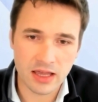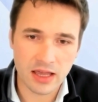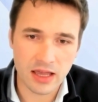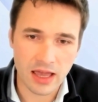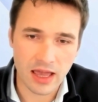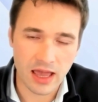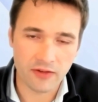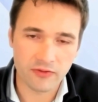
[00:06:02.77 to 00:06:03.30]

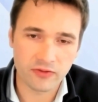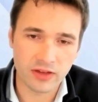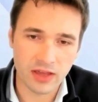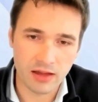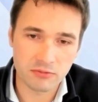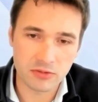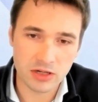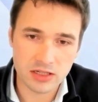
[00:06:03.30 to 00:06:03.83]
have
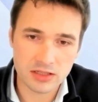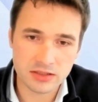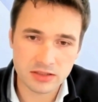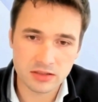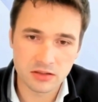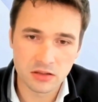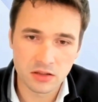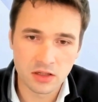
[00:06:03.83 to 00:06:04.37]
cameras.
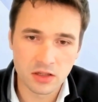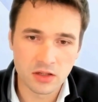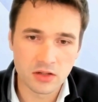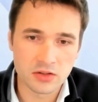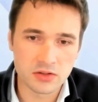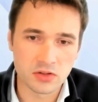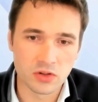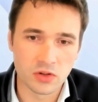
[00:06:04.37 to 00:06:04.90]

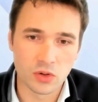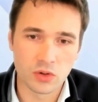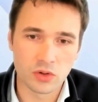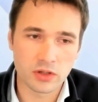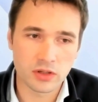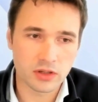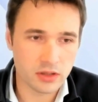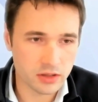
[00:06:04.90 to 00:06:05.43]

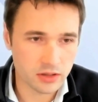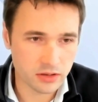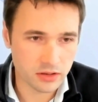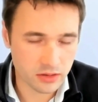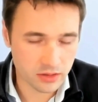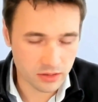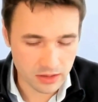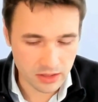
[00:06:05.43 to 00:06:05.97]
So
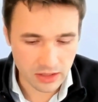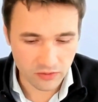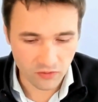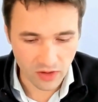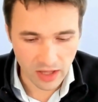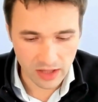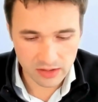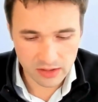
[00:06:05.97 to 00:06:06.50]
the
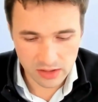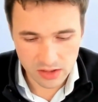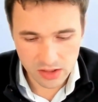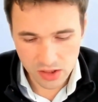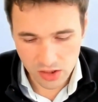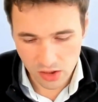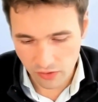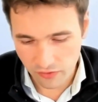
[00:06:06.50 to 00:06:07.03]

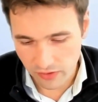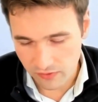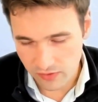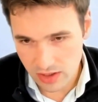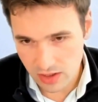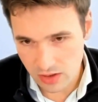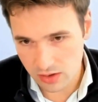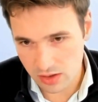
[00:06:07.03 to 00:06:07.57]
advantage of a
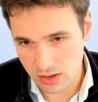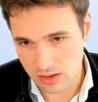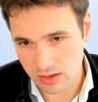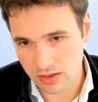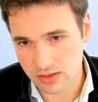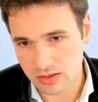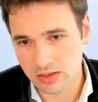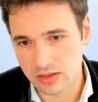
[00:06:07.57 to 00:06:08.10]
video
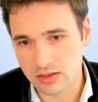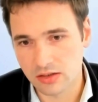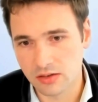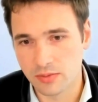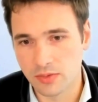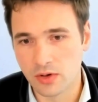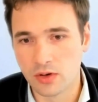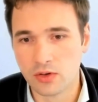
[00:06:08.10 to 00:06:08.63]
analytics
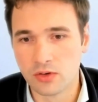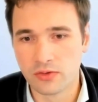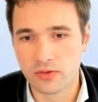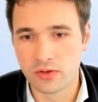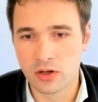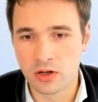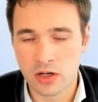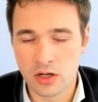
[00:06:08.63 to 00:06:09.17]
system
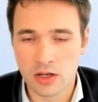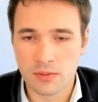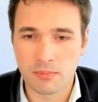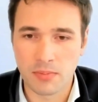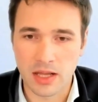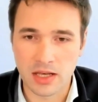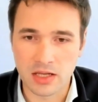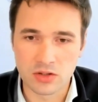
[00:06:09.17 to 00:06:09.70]
over
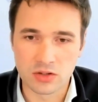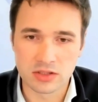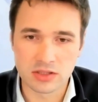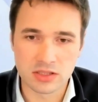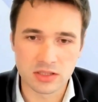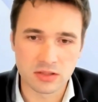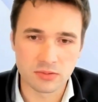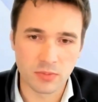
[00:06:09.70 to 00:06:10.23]

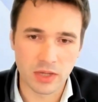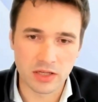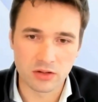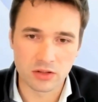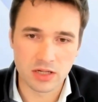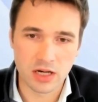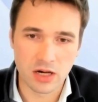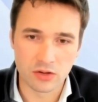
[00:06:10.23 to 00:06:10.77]

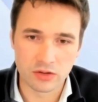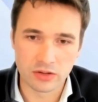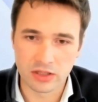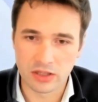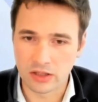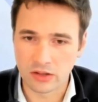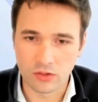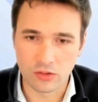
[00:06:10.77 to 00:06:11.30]
manual
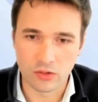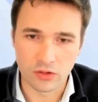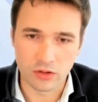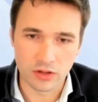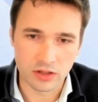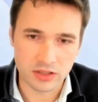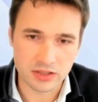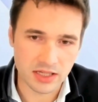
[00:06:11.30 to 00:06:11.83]
counting
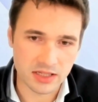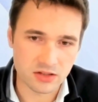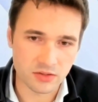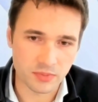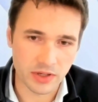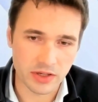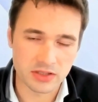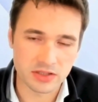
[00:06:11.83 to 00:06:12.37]
or
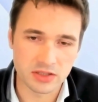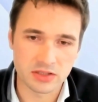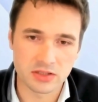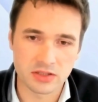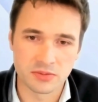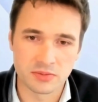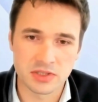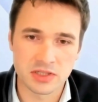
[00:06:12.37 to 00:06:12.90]
sensor-based
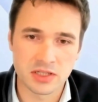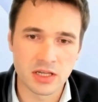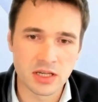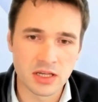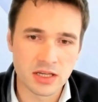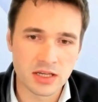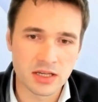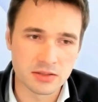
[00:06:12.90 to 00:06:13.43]
systems
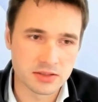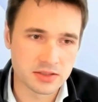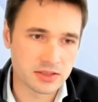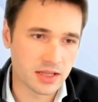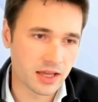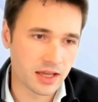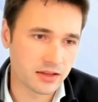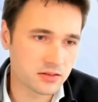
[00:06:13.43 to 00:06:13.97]
is
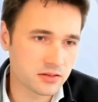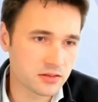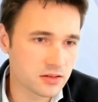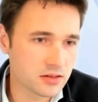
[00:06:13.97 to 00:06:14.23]
that